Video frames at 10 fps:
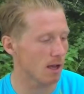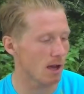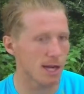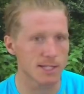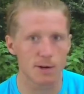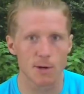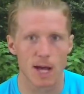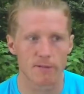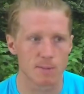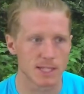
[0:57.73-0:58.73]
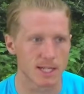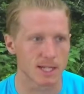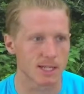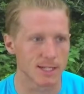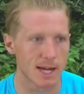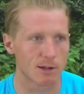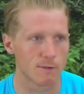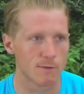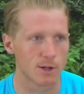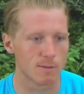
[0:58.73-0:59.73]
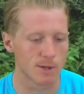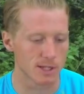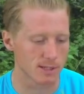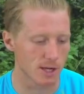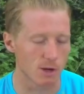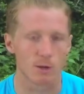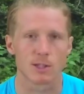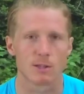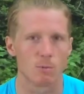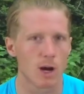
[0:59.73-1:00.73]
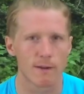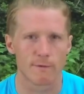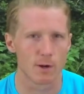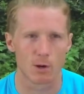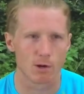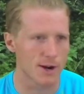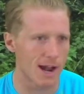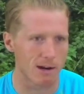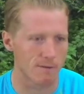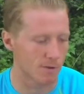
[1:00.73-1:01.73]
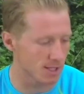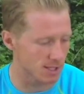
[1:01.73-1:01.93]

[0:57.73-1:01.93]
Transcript: I don't have a particularly narrow foot, but wide foot or a narrow foot.